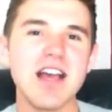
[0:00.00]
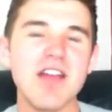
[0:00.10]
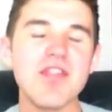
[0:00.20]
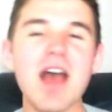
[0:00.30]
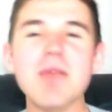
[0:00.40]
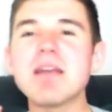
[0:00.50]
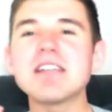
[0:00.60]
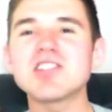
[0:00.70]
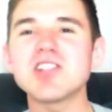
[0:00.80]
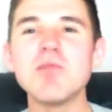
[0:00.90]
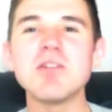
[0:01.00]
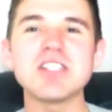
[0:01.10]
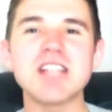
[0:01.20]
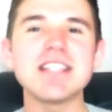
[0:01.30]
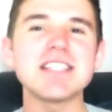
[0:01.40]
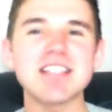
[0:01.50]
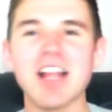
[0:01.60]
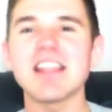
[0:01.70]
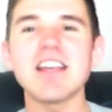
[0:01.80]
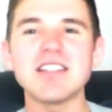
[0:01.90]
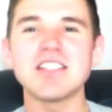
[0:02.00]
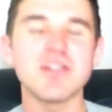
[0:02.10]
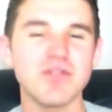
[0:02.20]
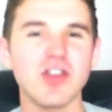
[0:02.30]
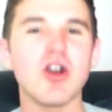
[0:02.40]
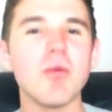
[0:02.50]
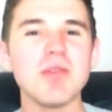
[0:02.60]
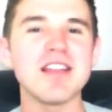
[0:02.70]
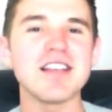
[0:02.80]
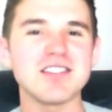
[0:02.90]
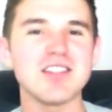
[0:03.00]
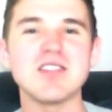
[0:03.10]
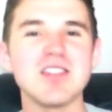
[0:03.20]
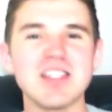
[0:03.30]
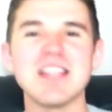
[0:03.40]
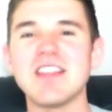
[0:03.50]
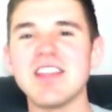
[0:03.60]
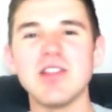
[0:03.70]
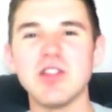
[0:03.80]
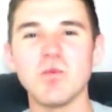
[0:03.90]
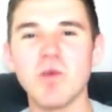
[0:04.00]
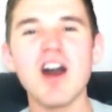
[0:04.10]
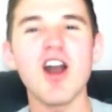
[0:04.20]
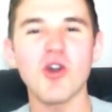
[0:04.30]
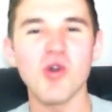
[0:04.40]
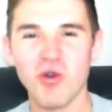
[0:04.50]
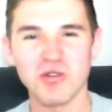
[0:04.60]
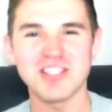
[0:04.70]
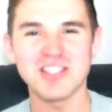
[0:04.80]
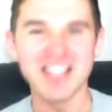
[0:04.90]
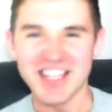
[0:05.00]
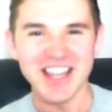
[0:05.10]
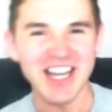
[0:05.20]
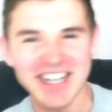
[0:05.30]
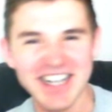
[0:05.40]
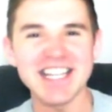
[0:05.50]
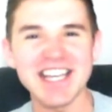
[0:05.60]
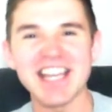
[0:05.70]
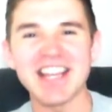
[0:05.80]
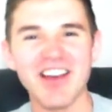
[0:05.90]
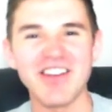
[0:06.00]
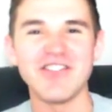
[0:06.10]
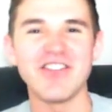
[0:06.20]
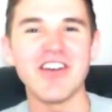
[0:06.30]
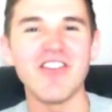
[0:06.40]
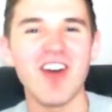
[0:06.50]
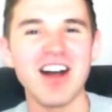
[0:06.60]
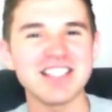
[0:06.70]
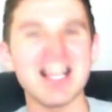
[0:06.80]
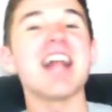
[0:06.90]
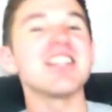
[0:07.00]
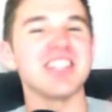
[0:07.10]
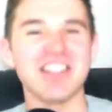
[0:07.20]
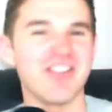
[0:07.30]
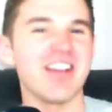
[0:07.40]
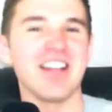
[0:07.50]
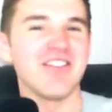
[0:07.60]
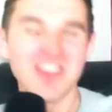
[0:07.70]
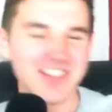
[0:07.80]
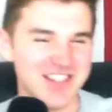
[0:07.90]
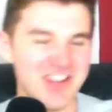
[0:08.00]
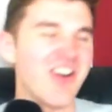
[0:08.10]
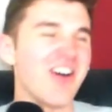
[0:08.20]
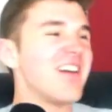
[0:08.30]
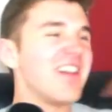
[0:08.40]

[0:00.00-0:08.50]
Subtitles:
That makes so much sense. It's like the idea of the communist, the workhorse, the idea of what's actually real and what's not.